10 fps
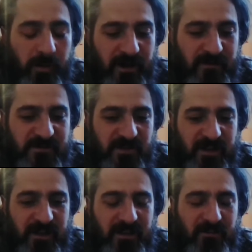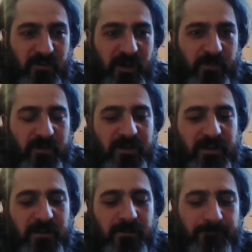enough so that I can
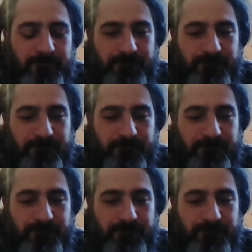properly,